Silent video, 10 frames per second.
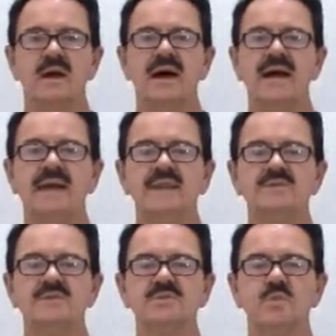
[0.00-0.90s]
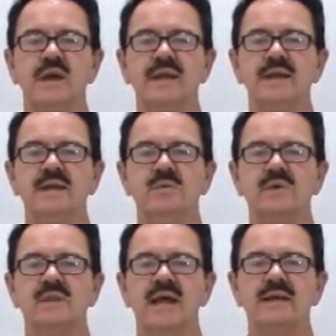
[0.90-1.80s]
Hi, this is Randy
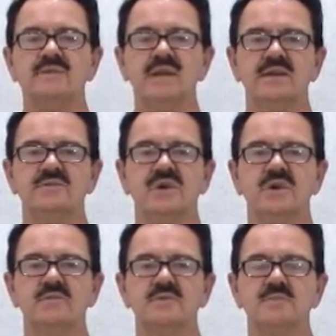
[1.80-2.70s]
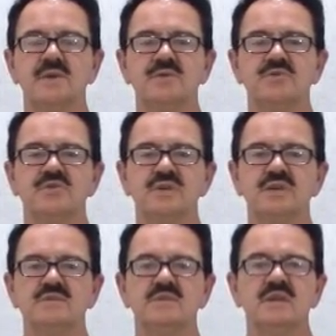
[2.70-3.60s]
with Last Days Harvest
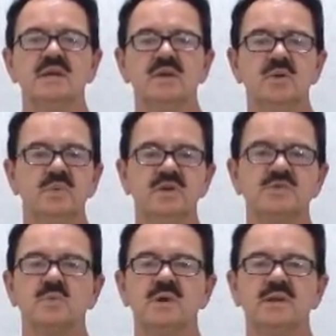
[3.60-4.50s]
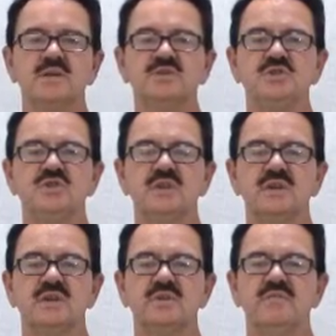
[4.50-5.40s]
Ministries. We just wanted to shoot a
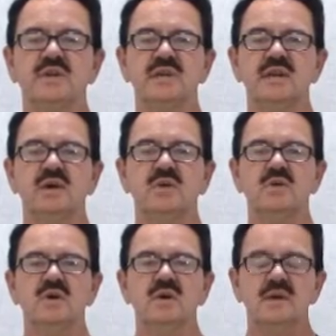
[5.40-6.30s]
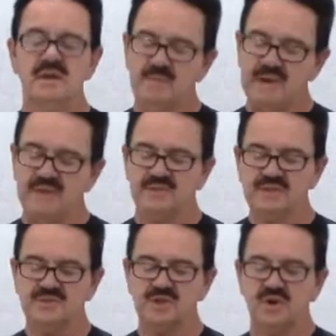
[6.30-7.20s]
little video about the
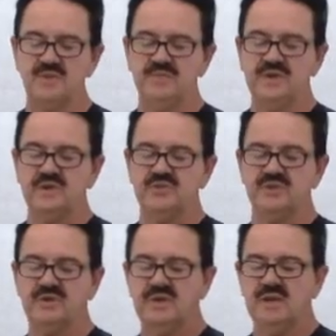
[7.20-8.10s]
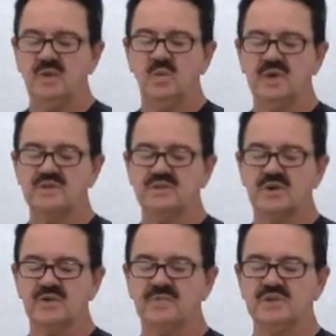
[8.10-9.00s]
starfish, one
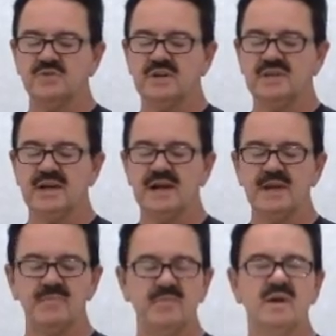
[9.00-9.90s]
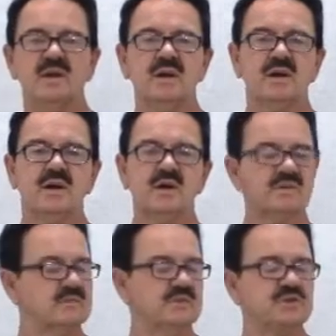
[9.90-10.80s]
starfish at a time.
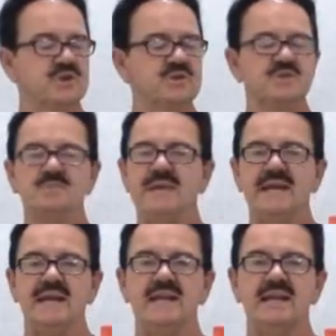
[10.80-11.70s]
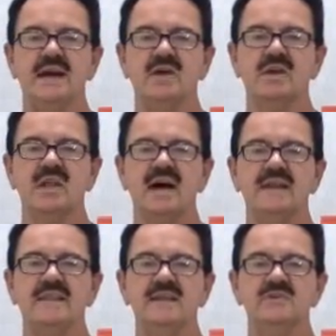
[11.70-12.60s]
Our church has been handing out a lot
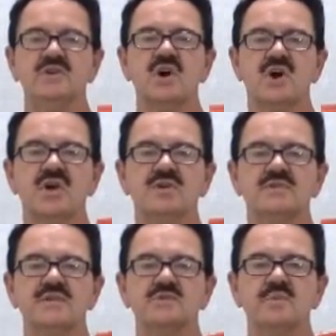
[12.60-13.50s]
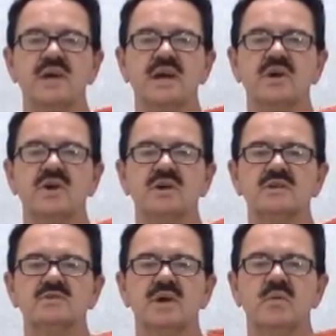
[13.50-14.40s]
of these cards, these red
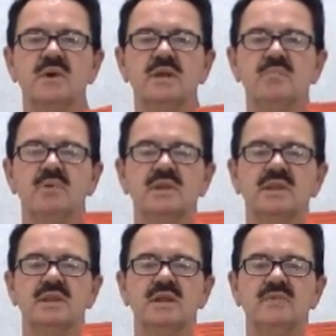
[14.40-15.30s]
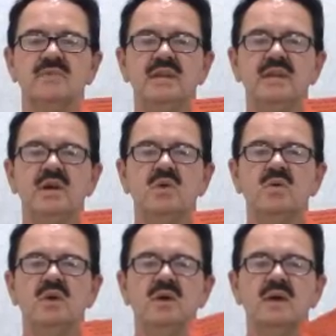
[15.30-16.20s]
cards, so I wanted to put a
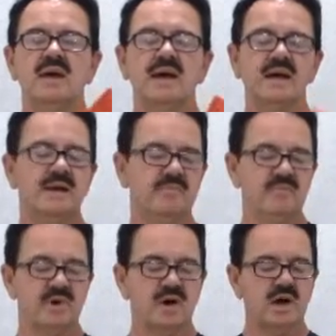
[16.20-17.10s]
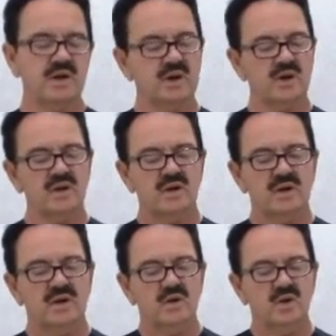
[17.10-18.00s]
video on our
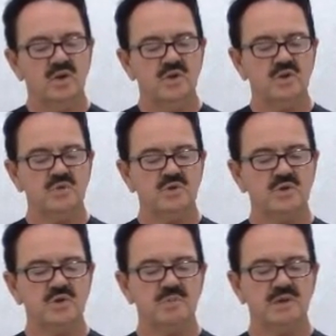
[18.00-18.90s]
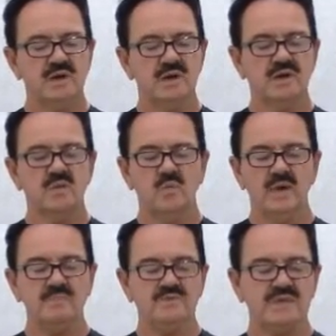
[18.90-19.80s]
YouTube and our
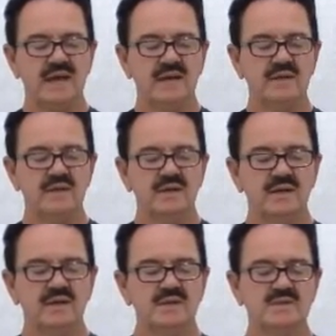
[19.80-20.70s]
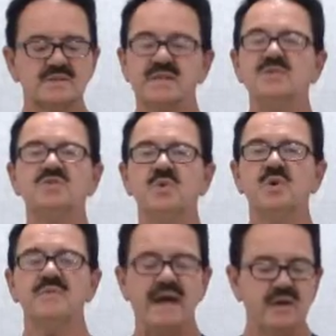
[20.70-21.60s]
website because it says you
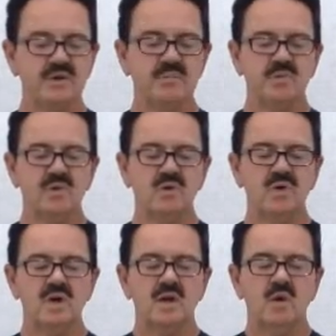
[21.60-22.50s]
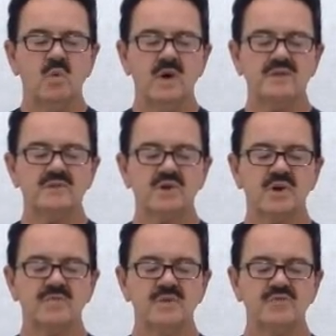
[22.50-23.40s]
are valuable, one
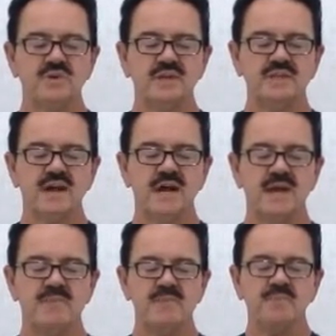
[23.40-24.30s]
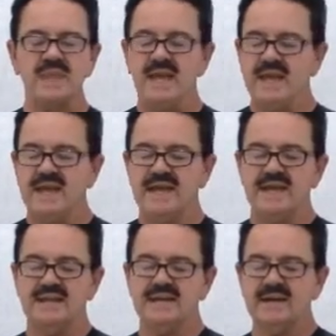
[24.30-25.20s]
starfish at a time.
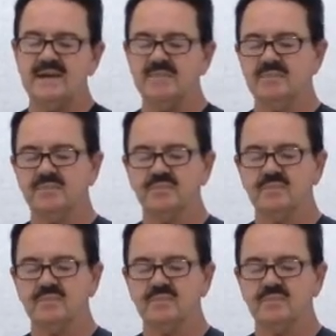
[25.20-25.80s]
And a